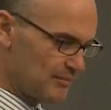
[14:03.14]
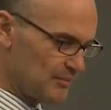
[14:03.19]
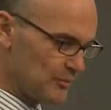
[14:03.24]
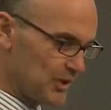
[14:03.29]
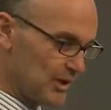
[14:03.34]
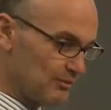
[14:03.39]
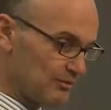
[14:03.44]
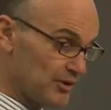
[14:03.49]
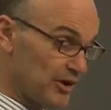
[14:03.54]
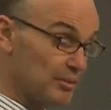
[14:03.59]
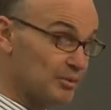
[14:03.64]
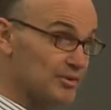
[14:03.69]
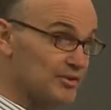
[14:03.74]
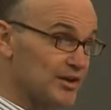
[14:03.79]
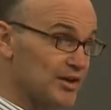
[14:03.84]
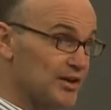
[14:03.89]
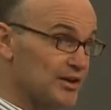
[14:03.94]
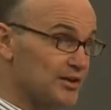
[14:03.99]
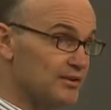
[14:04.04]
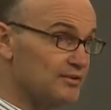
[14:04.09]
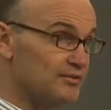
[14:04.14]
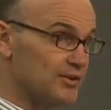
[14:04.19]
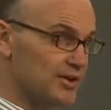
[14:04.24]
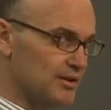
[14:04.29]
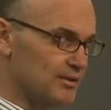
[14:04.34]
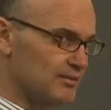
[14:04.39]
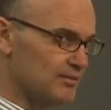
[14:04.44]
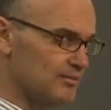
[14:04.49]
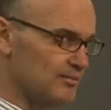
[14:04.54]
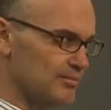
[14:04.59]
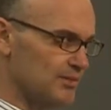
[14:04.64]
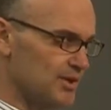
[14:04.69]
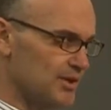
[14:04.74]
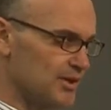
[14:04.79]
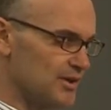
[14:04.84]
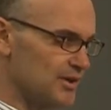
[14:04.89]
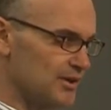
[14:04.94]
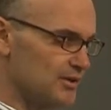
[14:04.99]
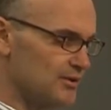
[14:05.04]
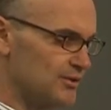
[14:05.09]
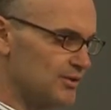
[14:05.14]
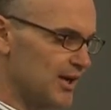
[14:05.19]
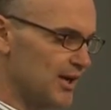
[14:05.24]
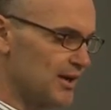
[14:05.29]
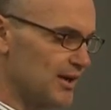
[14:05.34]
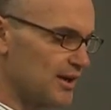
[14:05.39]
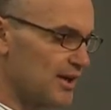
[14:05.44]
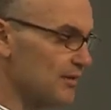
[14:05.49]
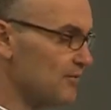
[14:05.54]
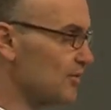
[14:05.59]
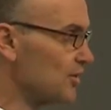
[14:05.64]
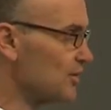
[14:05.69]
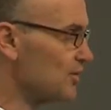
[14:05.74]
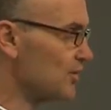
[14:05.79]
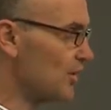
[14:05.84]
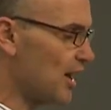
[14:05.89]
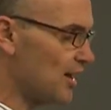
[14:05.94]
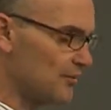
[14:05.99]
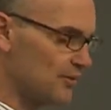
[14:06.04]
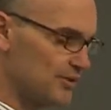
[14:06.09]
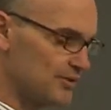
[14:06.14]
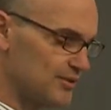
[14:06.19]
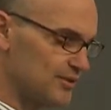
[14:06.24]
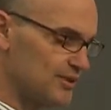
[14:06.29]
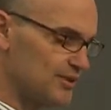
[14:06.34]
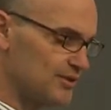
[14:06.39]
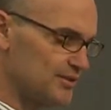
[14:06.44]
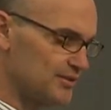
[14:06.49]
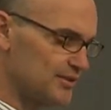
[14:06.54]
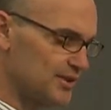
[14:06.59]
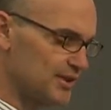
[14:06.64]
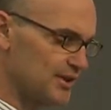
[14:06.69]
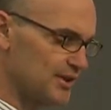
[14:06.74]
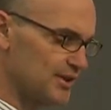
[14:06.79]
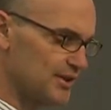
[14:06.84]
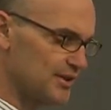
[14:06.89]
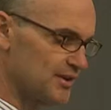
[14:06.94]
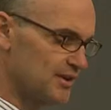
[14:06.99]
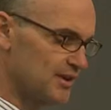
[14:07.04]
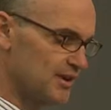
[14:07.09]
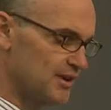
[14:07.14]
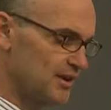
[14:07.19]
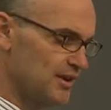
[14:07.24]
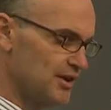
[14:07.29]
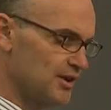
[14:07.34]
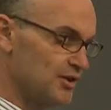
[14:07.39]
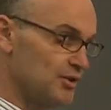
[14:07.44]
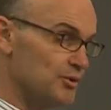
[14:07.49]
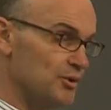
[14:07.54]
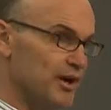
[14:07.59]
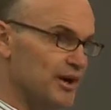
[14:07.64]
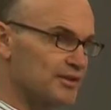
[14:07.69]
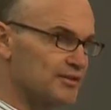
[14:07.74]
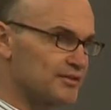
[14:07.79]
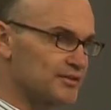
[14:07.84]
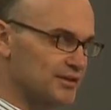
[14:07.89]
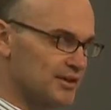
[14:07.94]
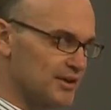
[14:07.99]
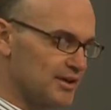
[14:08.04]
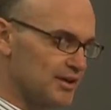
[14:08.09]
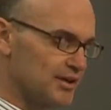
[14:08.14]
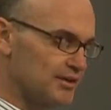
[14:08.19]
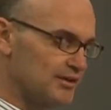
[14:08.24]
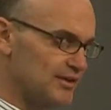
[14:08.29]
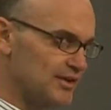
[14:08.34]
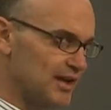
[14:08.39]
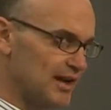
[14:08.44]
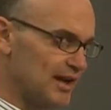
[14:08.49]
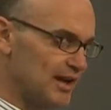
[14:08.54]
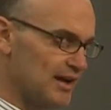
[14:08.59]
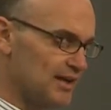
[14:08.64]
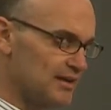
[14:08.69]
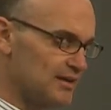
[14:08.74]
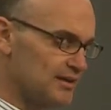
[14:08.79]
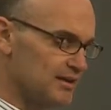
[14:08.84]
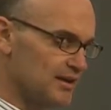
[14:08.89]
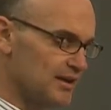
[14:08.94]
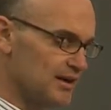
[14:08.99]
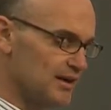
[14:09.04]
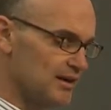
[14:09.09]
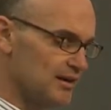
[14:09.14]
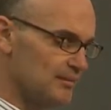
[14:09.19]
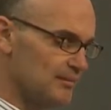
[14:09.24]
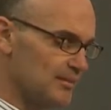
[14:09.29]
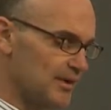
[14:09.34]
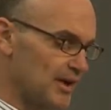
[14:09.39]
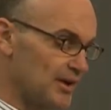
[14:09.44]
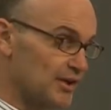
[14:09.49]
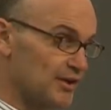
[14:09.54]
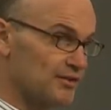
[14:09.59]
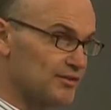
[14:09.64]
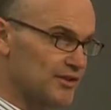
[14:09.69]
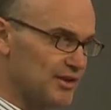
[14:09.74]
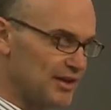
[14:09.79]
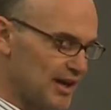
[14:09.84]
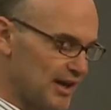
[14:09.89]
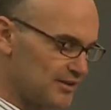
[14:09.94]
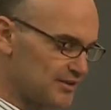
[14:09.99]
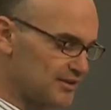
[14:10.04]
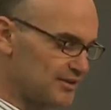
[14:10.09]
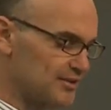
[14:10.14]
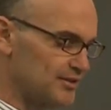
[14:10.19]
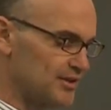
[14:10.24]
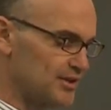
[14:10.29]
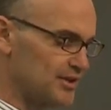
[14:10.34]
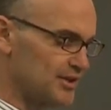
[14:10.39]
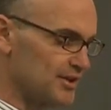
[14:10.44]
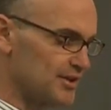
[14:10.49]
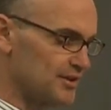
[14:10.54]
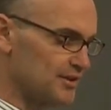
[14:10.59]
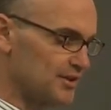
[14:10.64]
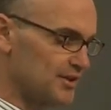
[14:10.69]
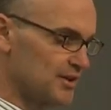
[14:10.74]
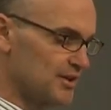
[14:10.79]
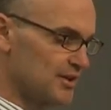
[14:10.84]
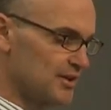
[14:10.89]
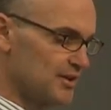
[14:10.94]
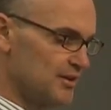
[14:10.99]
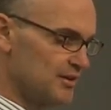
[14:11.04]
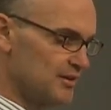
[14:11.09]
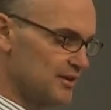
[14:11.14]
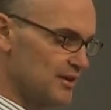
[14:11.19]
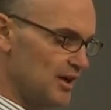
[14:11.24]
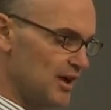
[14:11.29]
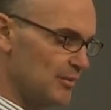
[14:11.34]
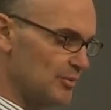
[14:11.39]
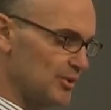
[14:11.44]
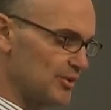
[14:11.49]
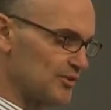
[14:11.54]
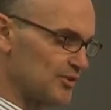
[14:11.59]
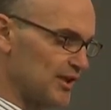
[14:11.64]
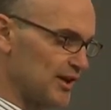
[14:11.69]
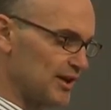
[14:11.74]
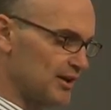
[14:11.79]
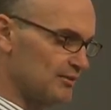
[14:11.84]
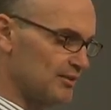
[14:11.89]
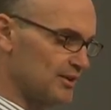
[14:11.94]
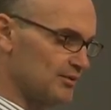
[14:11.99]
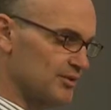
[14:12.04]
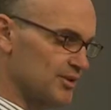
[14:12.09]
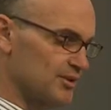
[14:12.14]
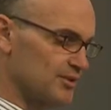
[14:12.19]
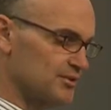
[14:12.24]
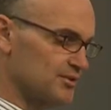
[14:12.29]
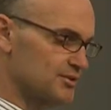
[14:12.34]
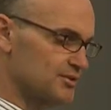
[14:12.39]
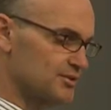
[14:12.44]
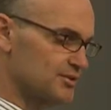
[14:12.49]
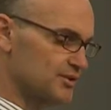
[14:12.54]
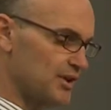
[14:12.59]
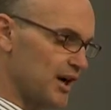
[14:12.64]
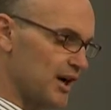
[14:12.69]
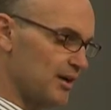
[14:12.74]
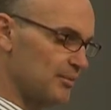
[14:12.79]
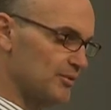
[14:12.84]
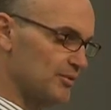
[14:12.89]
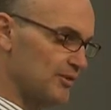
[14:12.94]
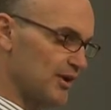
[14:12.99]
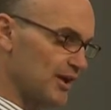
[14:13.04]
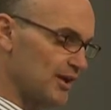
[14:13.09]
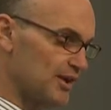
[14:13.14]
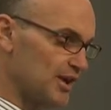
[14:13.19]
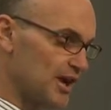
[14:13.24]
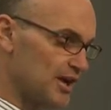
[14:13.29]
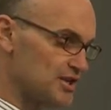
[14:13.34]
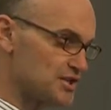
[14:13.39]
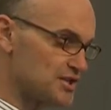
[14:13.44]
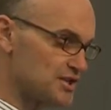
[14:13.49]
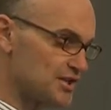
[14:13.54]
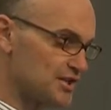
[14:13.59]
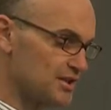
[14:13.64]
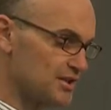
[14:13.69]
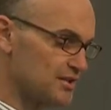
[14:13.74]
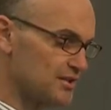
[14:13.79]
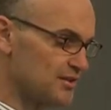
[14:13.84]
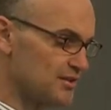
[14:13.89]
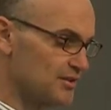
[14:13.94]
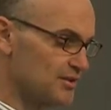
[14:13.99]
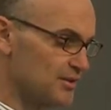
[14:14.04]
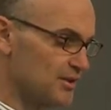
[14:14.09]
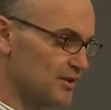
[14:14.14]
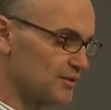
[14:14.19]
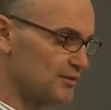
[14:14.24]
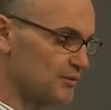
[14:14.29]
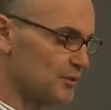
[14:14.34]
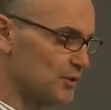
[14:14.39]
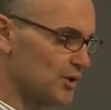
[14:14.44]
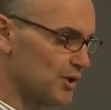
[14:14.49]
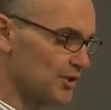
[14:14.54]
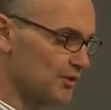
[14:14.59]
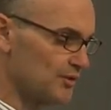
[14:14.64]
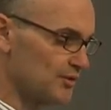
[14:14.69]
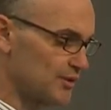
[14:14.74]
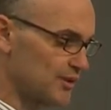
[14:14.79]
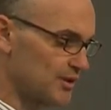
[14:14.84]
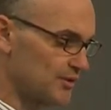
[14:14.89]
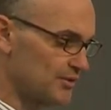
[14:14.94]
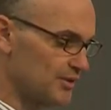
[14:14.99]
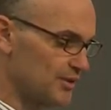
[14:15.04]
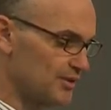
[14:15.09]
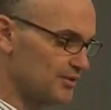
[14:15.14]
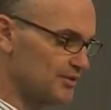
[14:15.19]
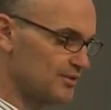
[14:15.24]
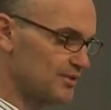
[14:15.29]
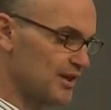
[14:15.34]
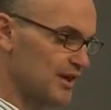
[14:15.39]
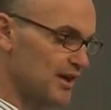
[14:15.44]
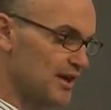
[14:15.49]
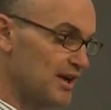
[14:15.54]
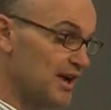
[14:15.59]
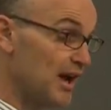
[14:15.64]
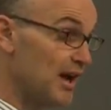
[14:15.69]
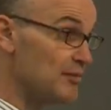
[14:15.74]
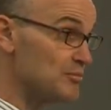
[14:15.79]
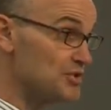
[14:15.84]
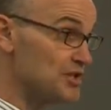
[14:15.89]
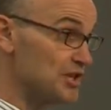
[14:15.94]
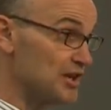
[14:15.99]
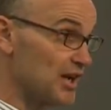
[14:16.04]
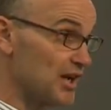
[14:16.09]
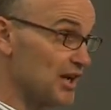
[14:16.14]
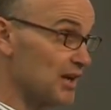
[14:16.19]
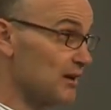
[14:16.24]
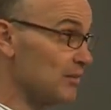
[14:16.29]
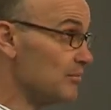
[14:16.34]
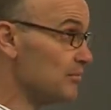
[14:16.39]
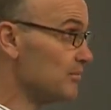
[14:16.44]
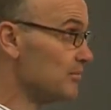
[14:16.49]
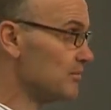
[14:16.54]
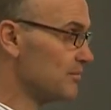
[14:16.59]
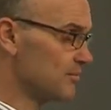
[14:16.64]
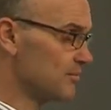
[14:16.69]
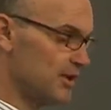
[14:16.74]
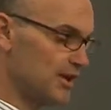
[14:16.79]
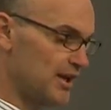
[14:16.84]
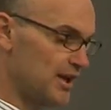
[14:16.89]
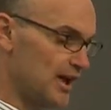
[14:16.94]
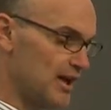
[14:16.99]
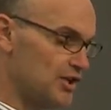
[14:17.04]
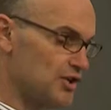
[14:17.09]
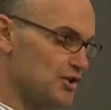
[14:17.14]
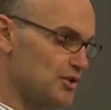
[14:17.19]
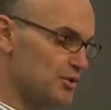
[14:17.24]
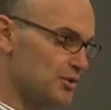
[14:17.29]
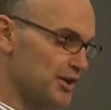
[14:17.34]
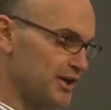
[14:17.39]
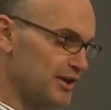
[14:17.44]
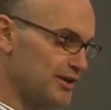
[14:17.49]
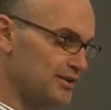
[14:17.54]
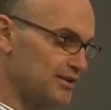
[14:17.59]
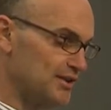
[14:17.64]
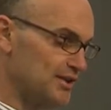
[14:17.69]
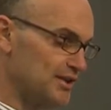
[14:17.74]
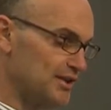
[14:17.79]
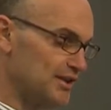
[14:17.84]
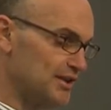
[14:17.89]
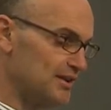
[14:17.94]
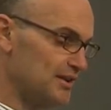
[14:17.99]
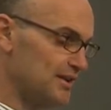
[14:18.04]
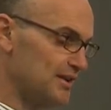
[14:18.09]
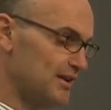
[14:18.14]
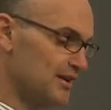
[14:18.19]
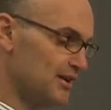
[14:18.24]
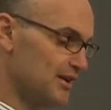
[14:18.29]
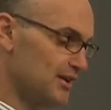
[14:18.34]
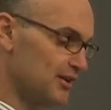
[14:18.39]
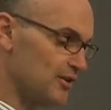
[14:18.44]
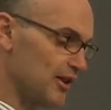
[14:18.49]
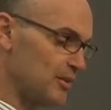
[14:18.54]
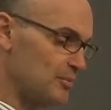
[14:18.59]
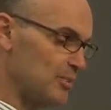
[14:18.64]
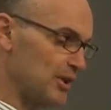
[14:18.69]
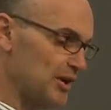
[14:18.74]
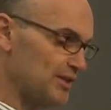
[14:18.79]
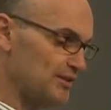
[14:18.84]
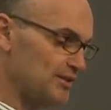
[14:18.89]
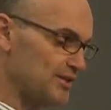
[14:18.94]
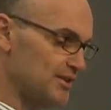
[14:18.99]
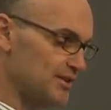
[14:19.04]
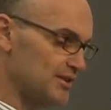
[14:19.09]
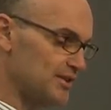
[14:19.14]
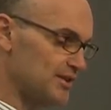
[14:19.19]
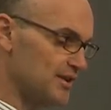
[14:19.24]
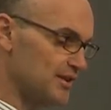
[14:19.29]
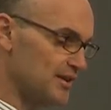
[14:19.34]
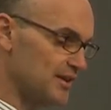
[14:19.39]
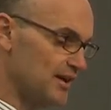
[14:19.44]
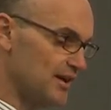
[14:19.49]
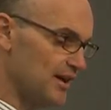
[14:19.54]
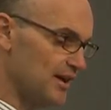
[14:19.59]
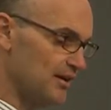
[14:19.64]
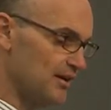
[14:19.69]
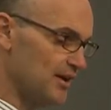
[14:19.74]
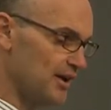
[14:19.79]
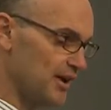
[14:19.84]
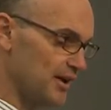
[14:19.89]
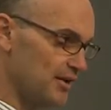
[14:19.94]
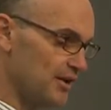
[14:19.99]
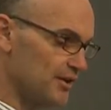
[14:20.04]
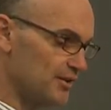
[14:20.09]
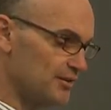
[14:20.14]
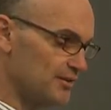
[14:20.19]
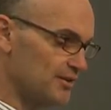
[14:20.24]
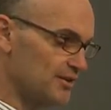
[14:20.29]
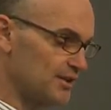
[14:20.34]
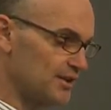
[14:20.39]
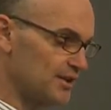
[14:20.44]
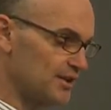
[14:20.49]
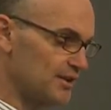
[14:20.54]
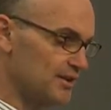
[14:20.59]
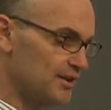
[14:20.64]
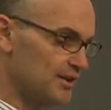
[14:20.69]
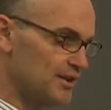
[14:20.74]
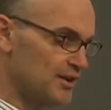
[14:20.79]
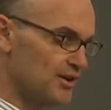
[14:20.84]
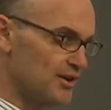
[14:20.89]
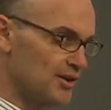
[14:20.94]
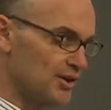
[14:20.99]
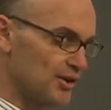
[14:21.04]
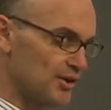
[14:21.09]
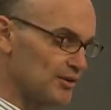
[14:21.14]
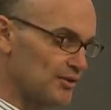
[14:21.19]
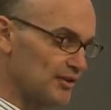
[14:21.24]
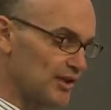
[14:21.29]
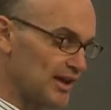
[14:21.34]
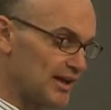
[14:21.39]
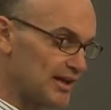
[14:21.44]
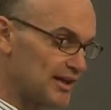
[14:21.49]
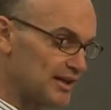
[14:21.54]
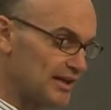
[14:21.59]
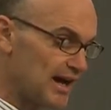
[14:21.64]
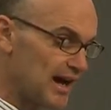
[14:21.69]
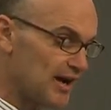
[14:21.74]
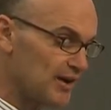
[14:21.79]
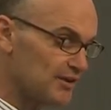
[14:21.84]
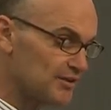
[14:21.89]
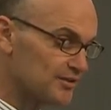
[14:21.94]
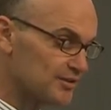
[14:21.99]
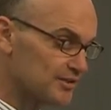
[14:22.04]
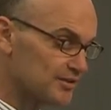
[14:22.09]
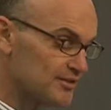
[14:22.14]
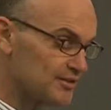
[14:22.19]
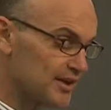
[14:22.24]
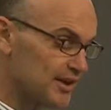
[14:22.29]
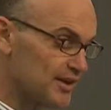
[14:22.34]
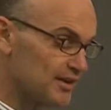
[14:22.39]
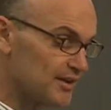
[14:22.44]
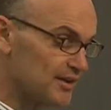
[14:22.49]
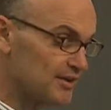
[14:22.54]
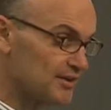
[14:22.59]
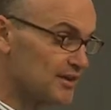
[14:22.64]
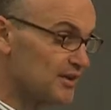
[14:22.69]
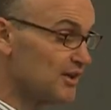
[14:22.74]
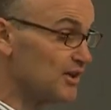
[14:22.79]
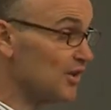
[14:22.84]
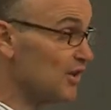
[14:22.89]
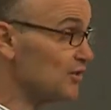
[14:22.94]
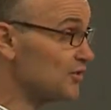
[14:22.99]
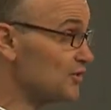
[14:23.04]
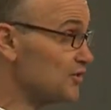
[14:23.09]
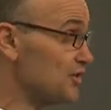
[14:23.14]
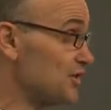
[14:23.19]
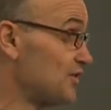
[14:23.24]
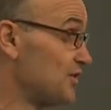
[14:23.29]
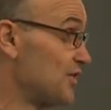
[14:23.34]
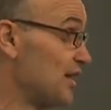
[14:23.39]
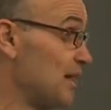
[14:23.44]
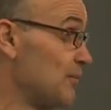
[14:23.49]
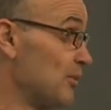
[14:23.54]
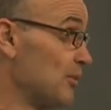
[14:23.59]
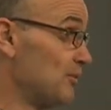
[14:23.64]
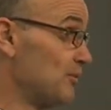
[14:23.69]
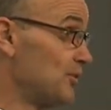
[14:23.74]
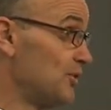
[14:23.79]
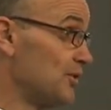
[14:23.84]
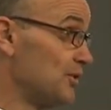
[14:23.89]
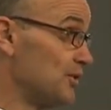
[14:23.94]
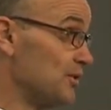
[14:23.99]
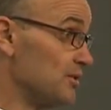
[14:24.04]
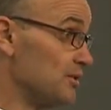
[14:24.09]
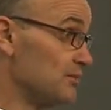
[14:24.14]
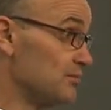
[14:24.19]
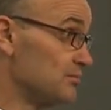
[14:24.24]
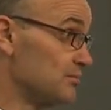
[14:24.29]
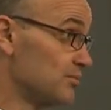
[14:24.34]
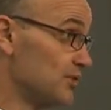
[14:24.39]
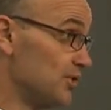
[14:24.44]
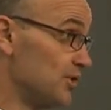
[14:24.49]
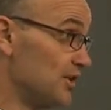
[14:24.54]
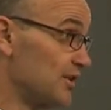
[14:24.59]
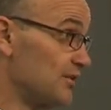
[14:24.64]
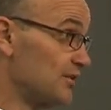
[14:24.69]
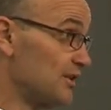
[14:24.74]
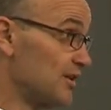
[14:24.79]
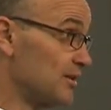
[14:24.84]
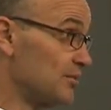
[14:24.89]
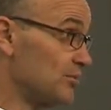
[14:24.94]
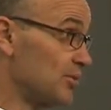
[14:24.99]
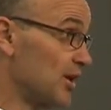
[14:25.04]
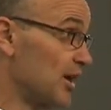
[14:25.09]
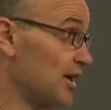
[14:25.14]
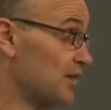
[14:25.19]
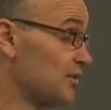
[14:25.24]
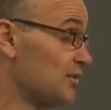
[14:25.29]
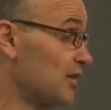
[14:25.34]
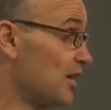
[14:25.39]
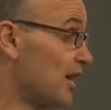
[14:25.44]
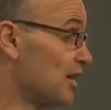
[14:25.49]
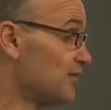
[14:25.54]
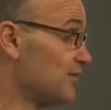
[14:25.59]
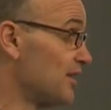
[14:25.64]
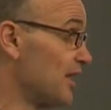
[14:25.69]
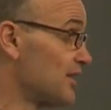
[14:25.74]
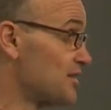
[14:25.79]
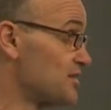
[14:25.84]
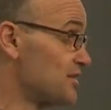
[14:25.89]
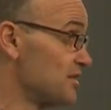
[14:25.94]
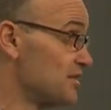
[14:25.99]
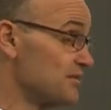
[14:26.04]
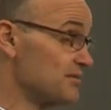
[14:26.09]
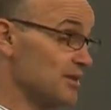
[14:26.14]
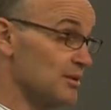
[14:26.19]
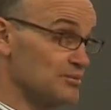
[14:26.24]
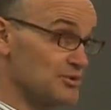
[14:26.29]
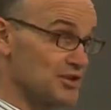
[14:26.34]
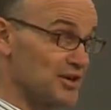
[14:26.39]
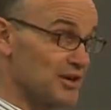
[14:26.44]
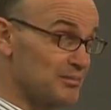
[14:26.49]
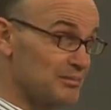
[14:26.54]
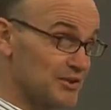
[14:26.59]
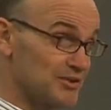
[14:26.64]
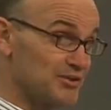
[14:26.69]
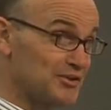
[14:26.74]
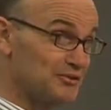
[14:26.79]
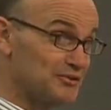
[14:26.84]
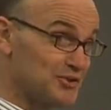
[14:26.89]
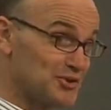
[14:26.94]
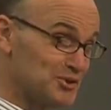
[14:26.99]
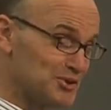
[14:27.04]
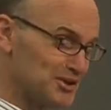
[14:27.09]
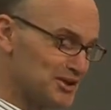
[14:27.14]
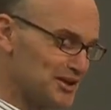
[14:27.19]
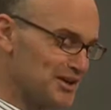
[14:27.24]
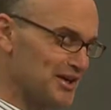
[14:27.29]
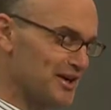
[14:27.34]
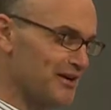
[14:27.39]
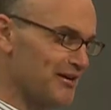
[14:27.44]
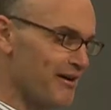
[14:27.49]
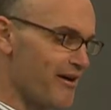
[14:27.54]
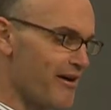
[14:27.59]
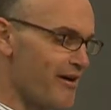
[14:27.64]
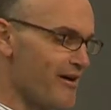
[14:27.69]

We have a representative from the Lieutenant Governor's office is here. USDA NRCS is here. Upper Snake River Tribes Foundation, U.S. Forest Service, MGM, KQED, Great Basin LLC, Earth Data Analysis Center. Those are just to name a few. So you can see the broad cross-section. I'm sure I missed a few in there.